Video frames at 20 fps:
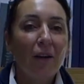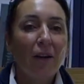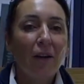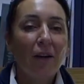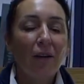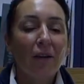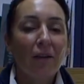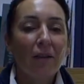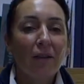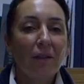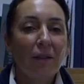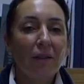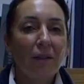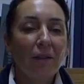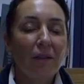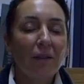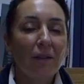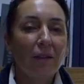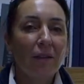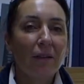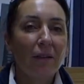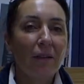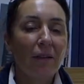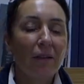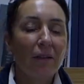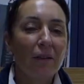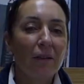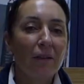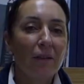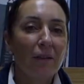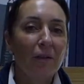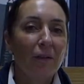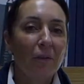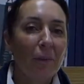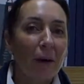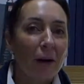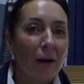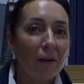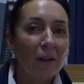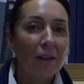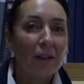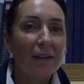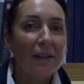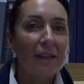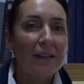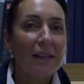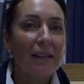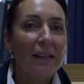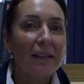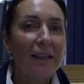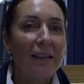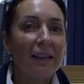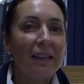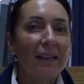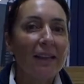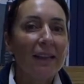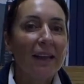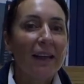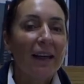the marketing,